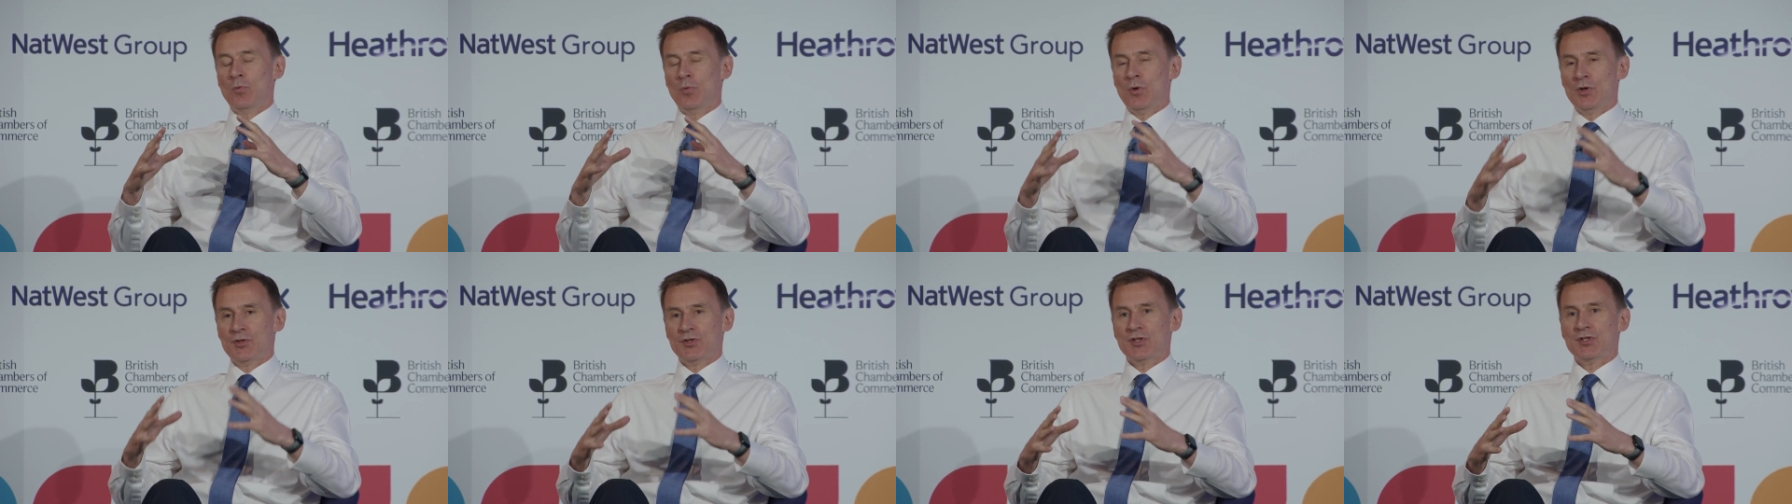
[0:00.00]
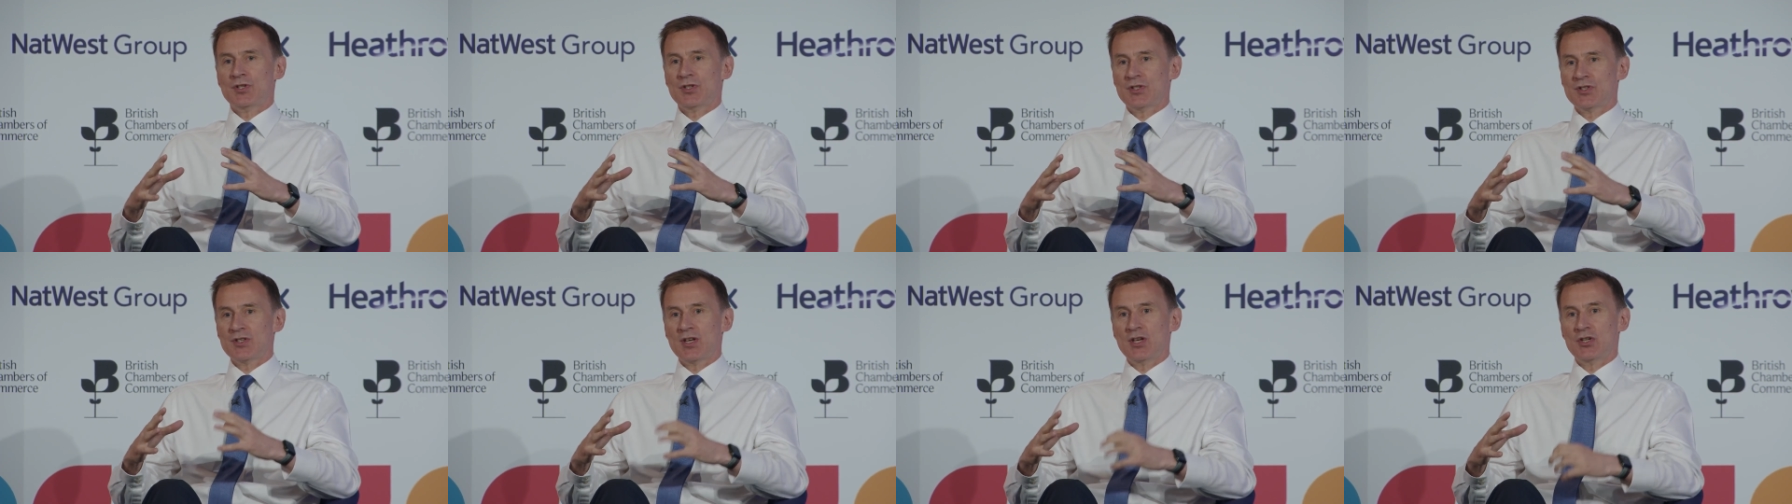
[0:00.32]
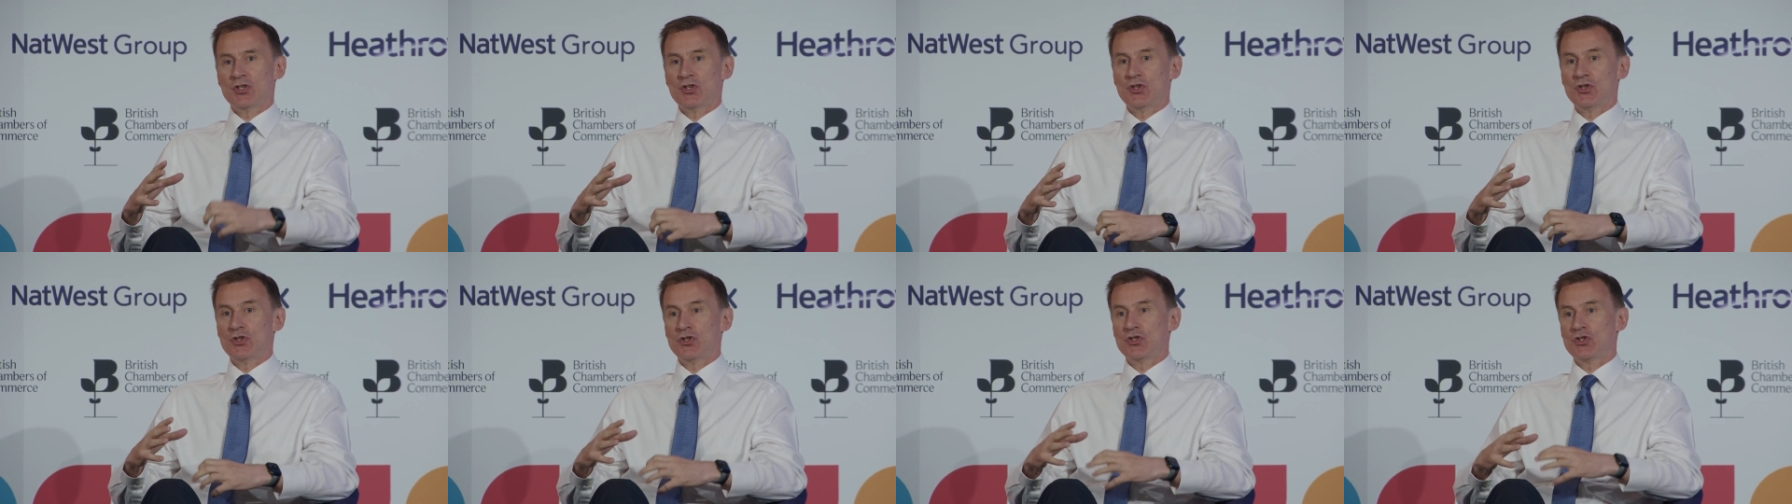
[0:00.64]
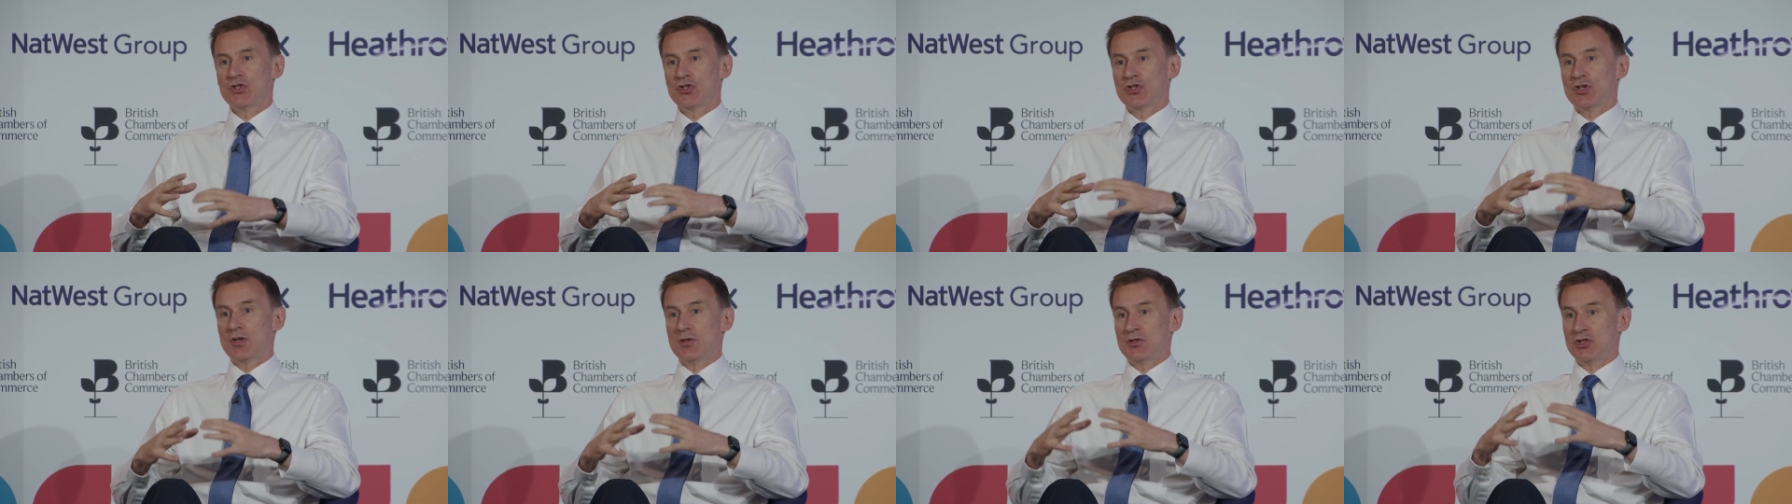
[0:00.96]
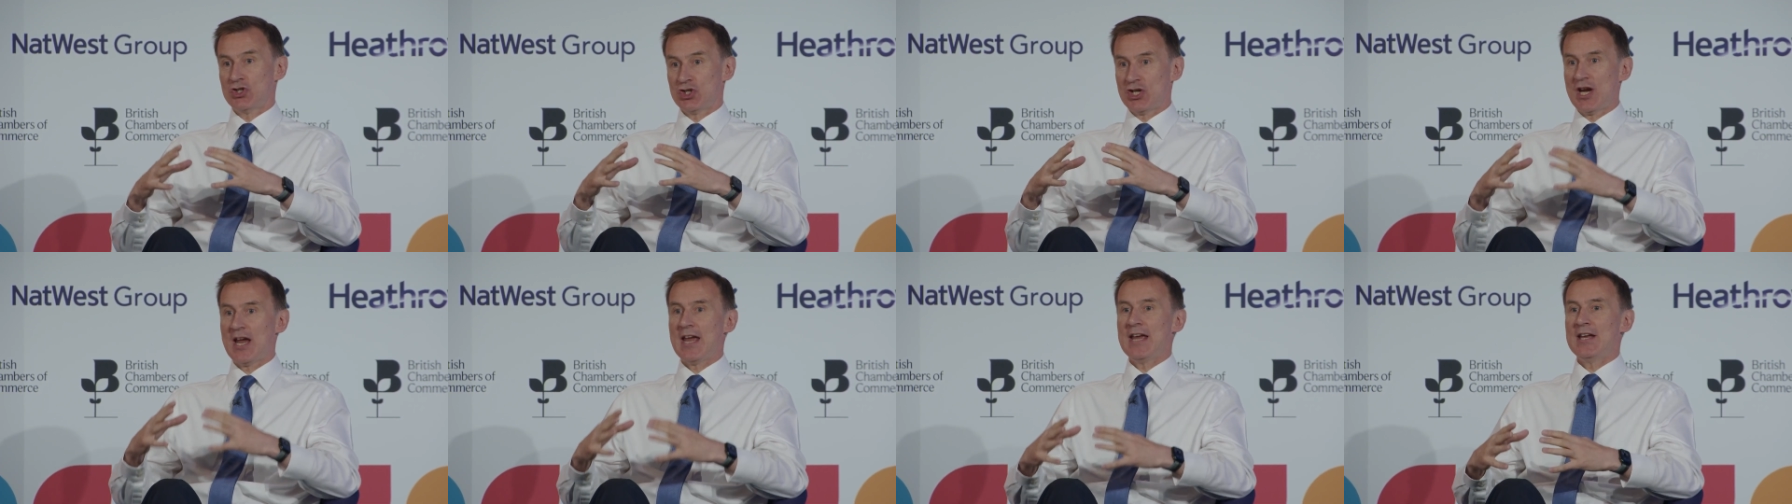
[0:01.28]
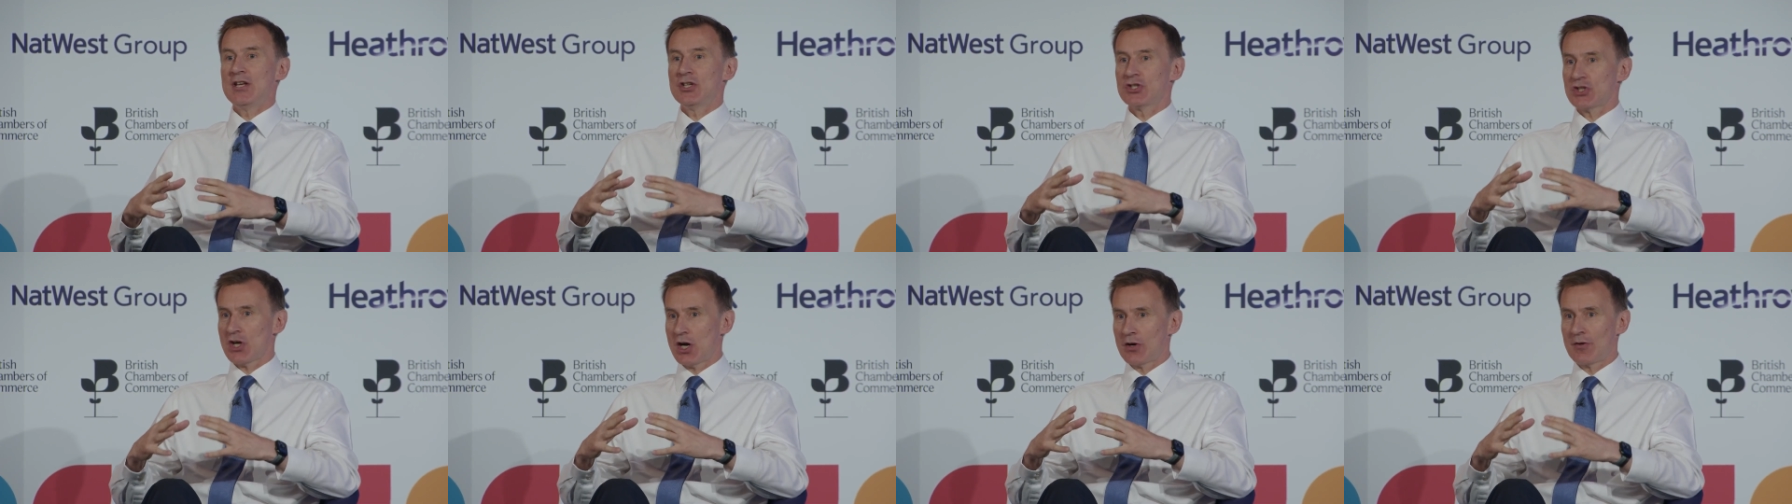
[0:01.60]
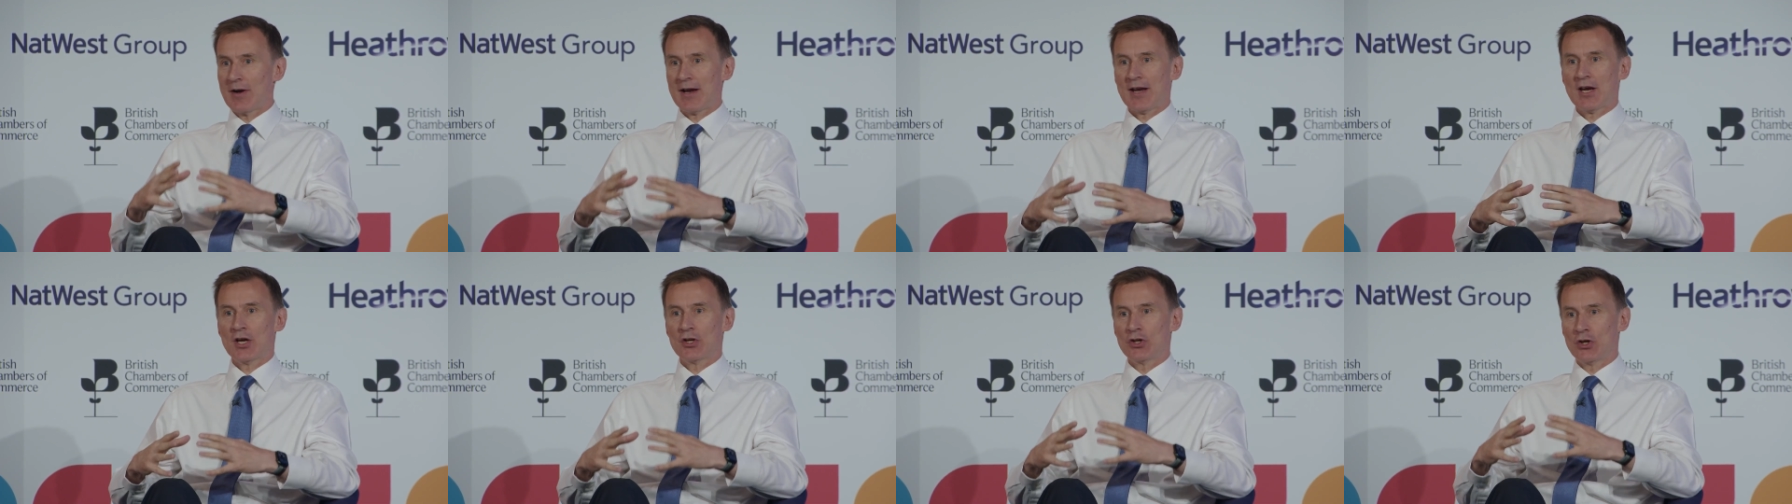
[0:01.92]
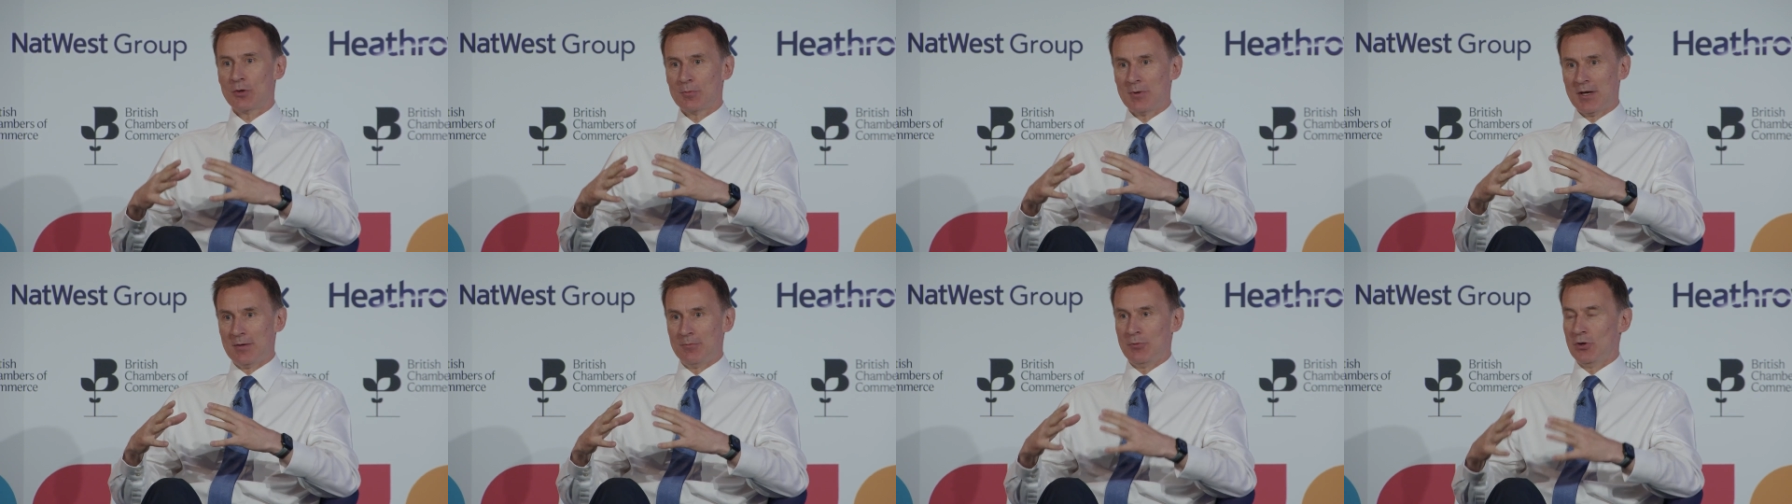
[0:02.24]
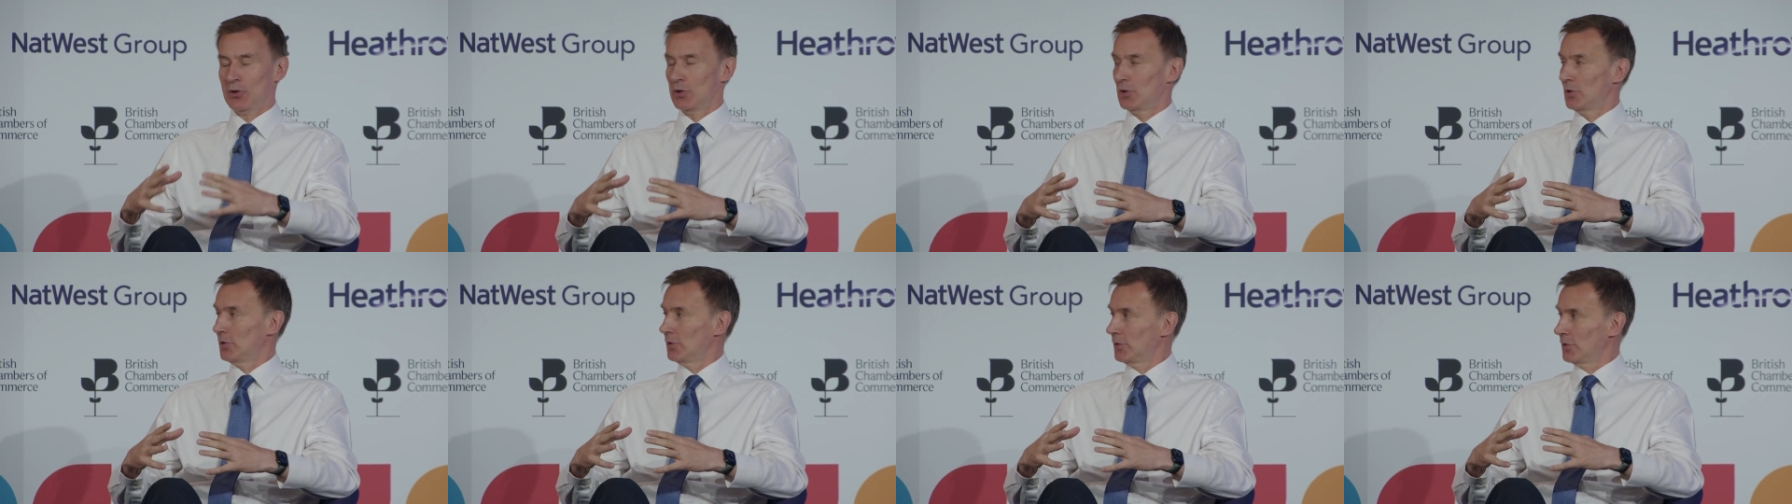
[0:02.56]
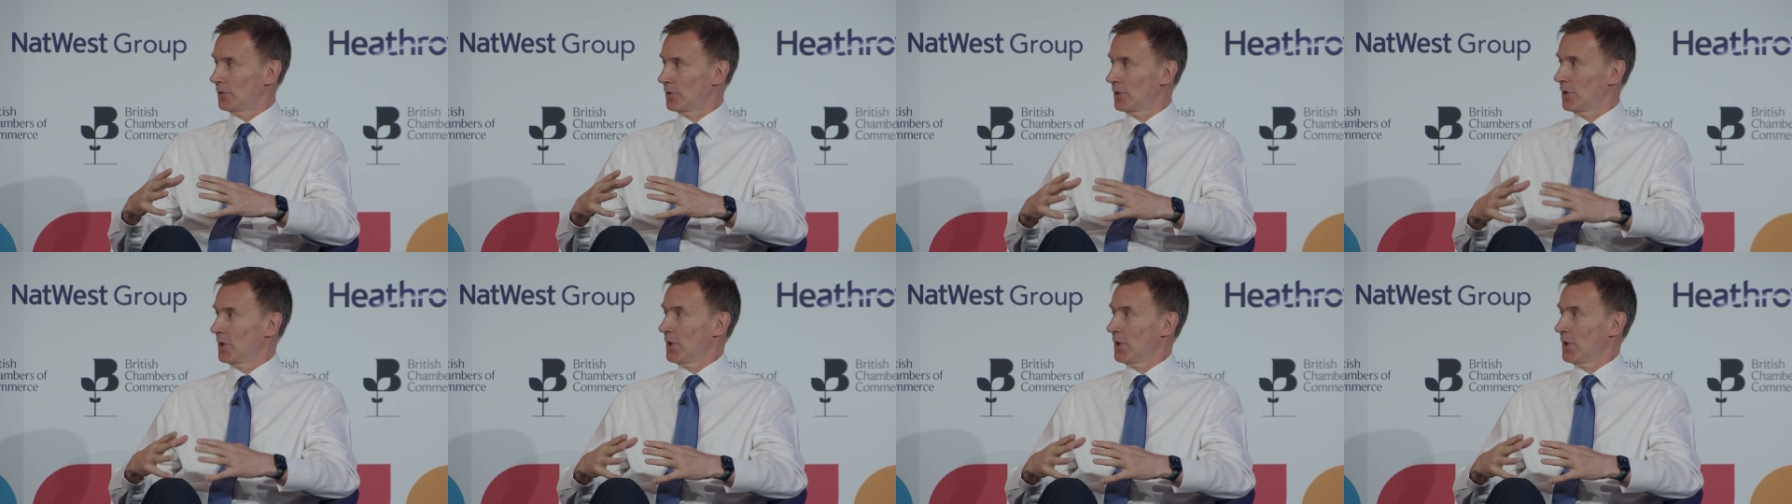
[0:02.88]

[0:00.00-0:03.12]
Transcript: was a decision to change our economic model